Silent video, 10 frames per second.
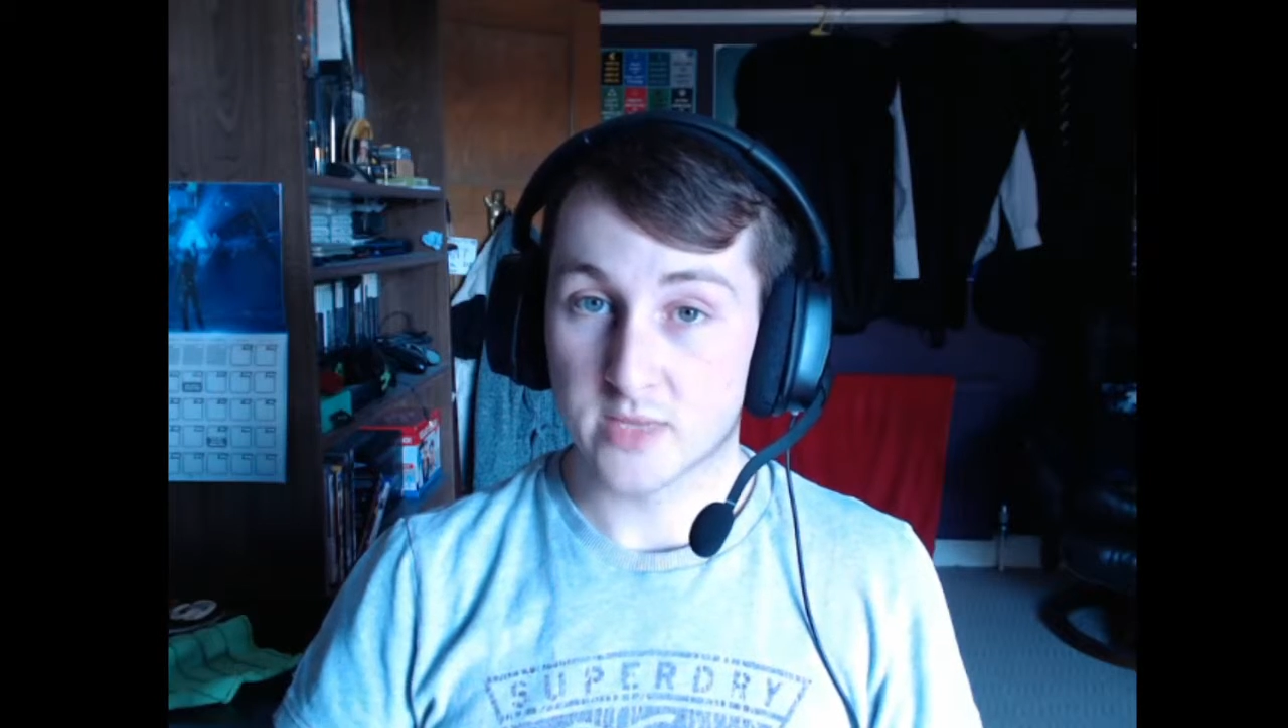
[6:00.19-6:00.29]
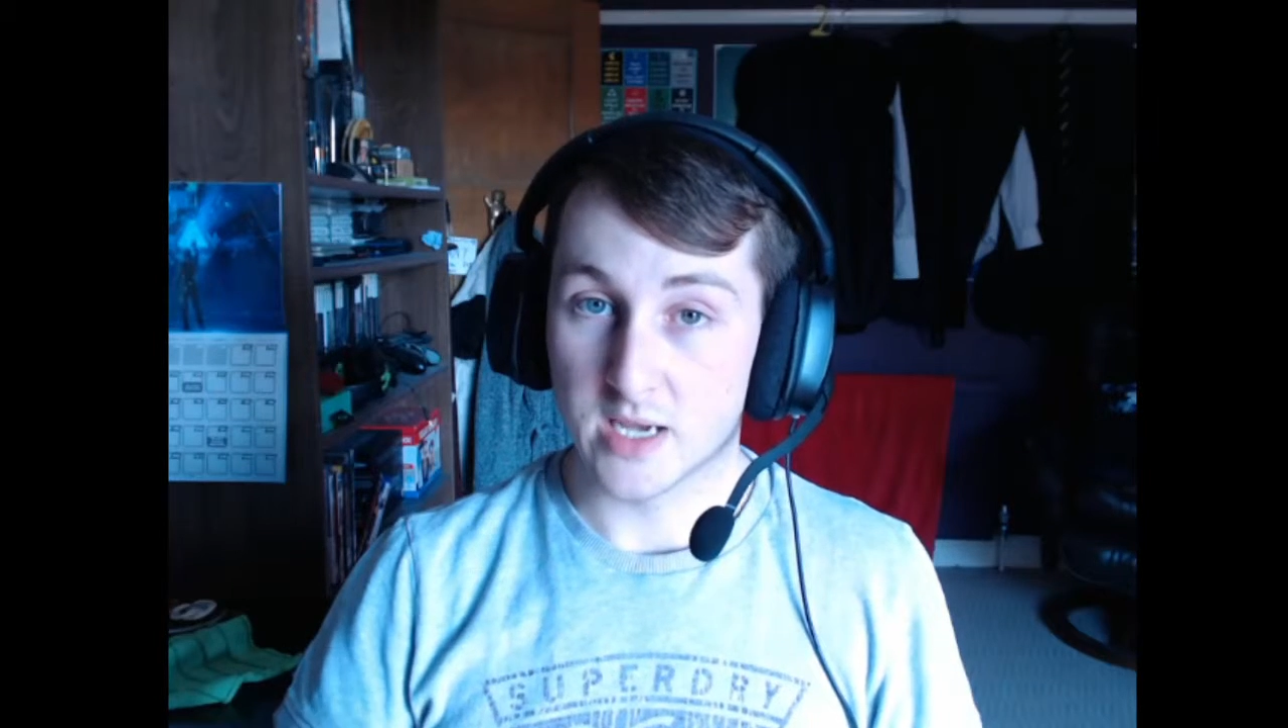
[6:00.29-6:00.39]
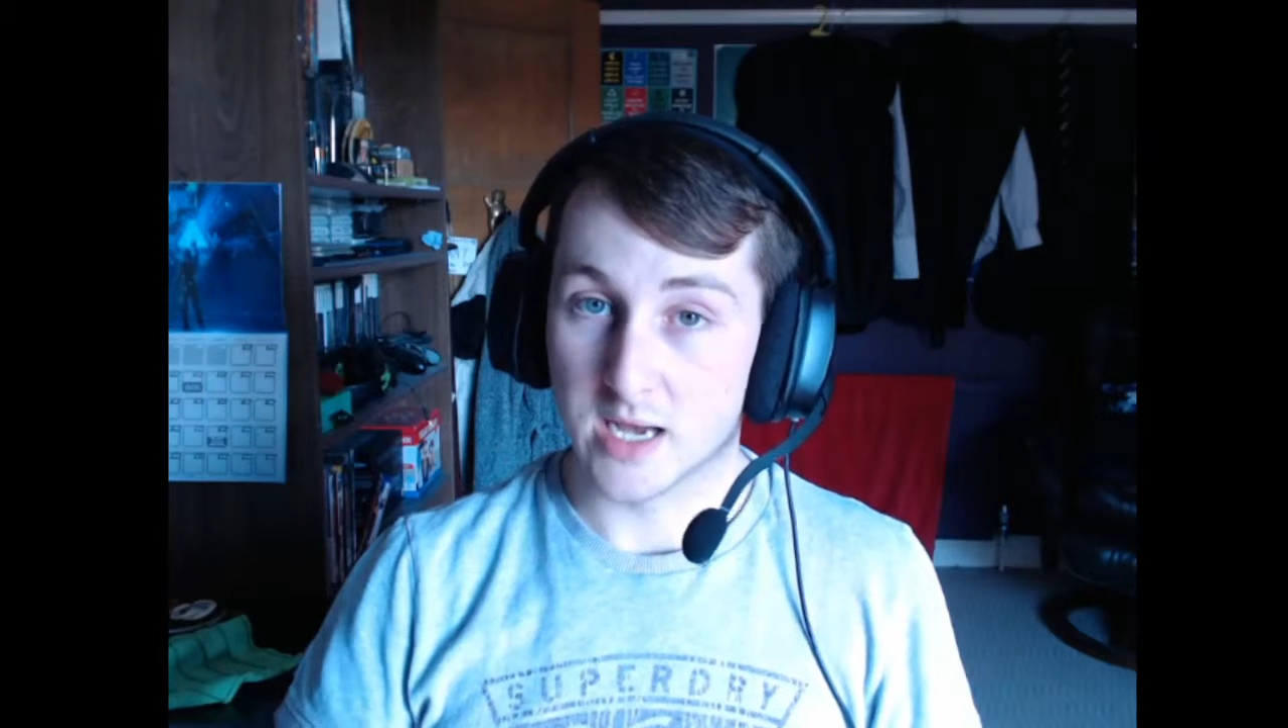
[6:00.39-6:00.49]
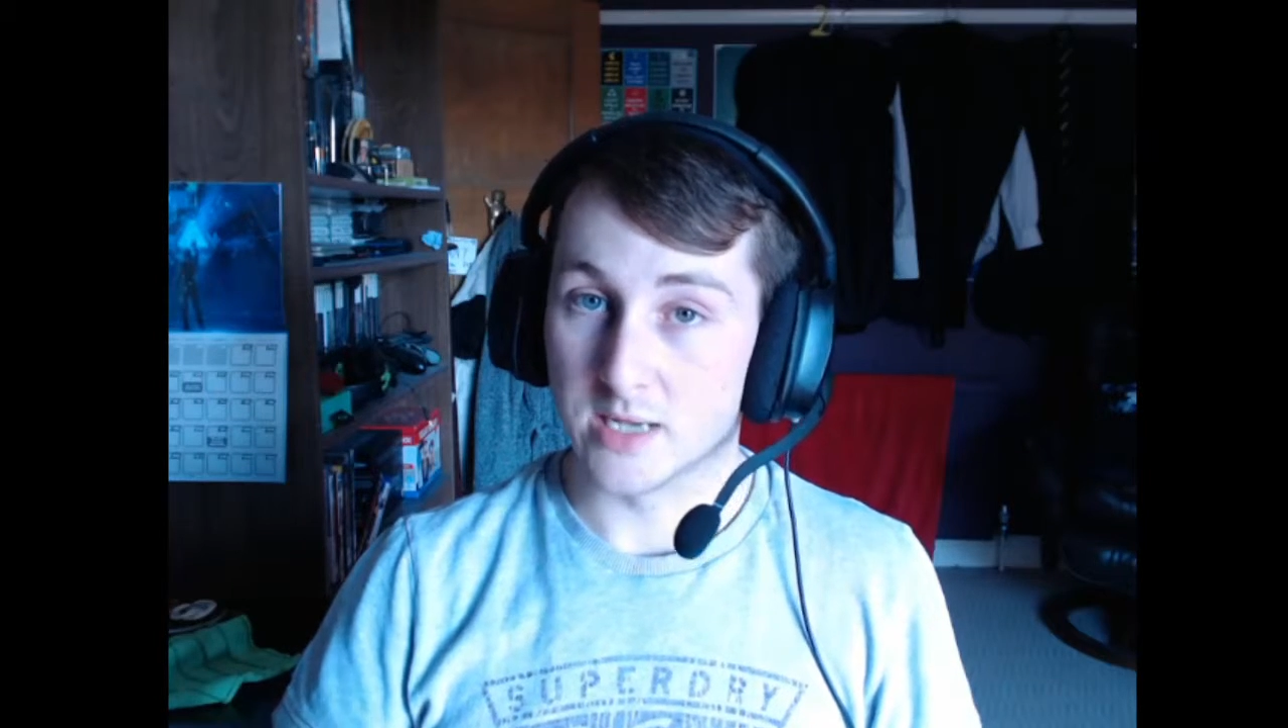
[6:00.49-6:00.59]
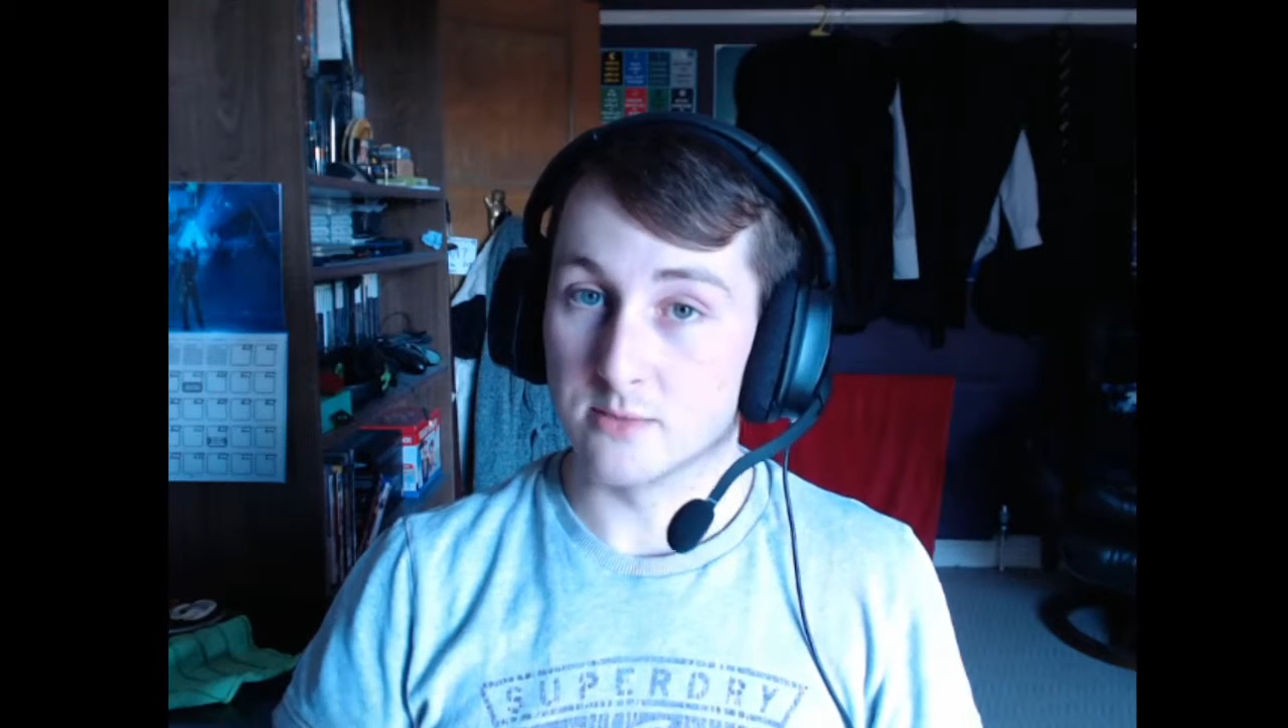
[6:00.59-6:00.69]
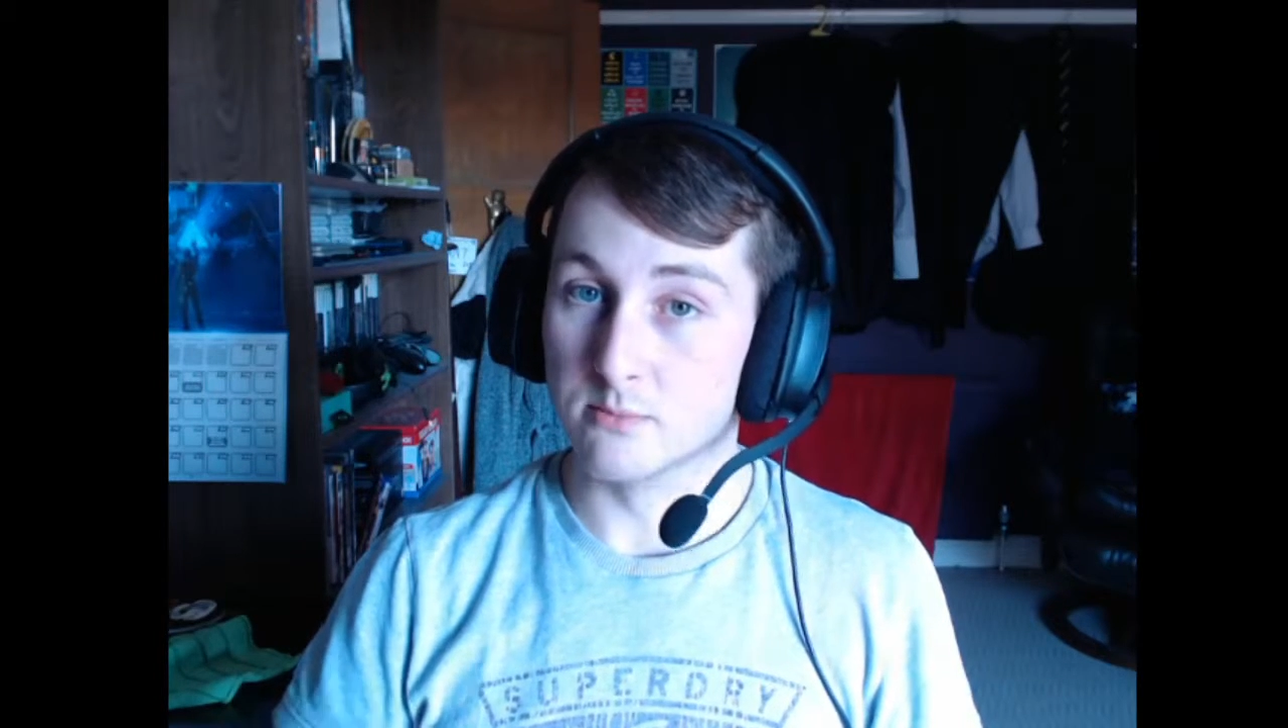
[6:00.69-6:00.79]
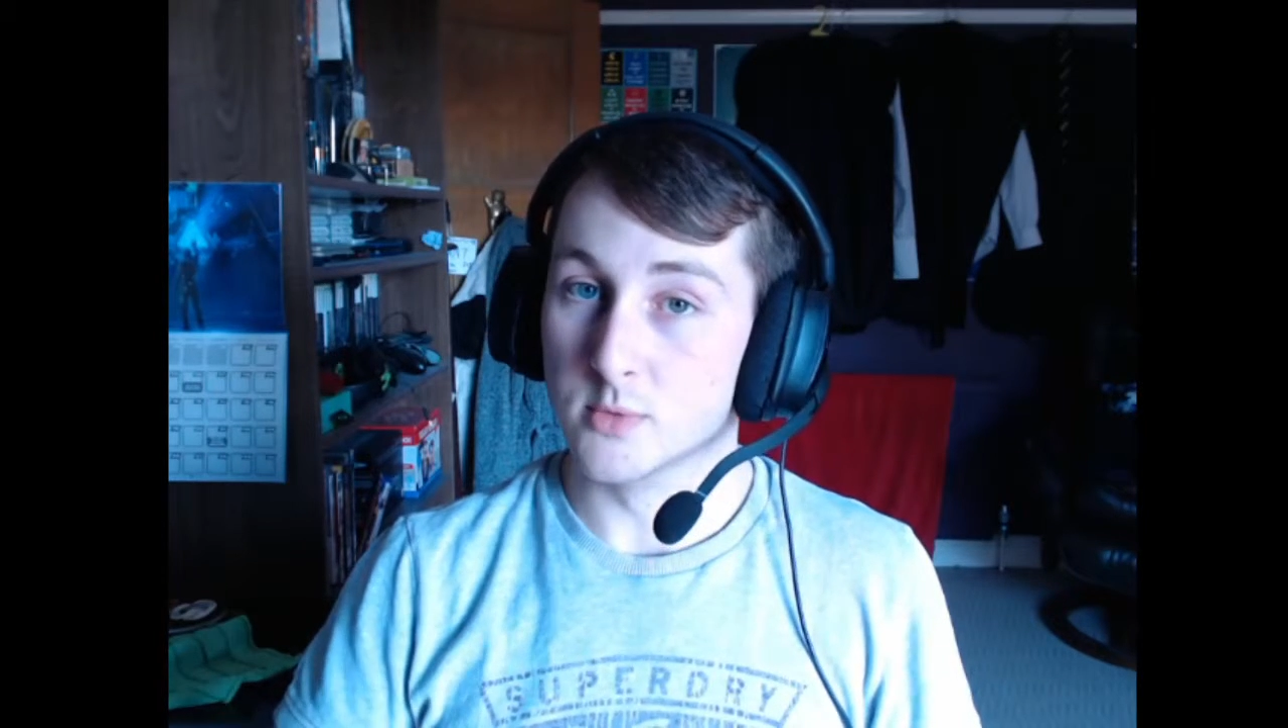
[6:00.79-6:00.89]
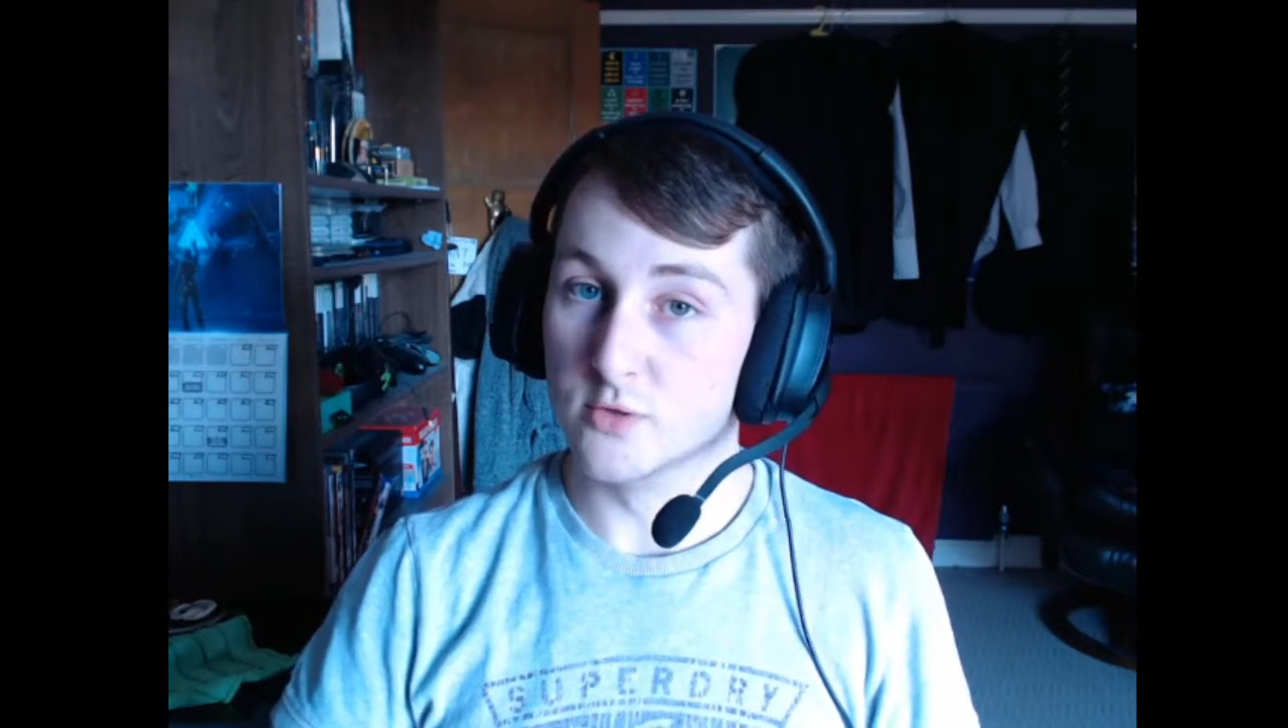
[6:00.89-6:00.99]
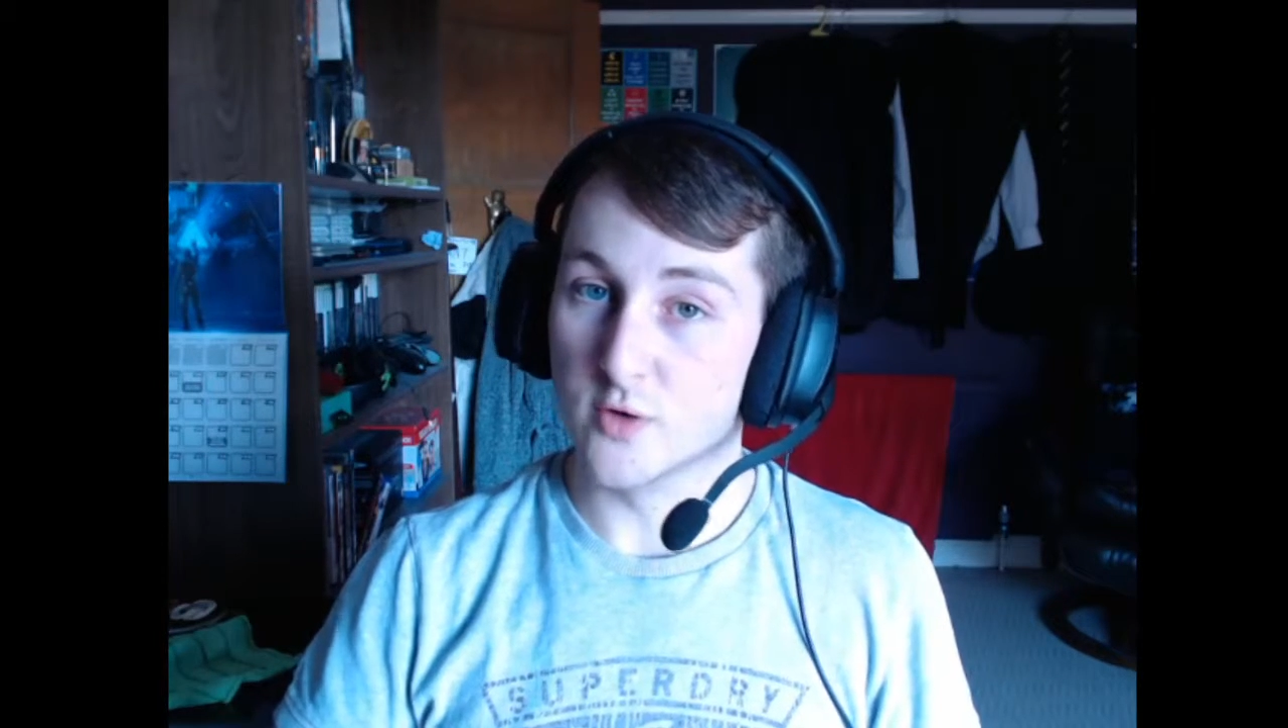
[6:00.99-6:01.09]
and move